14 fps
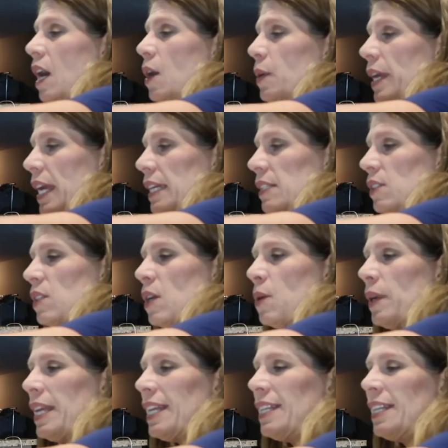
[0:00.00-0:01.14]
Okay,
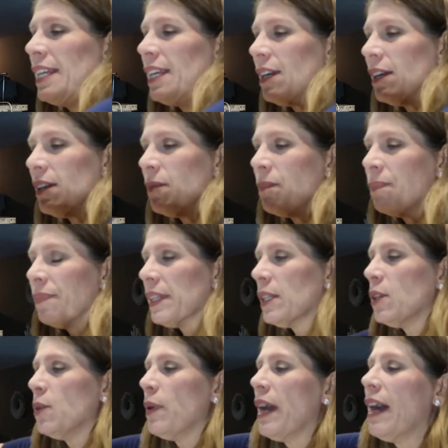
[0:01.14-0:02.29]
so in here
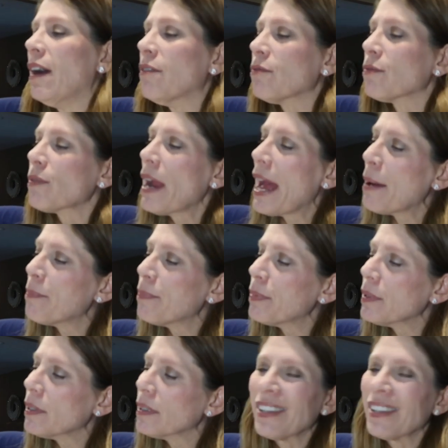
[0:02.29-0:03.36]
you have wrap.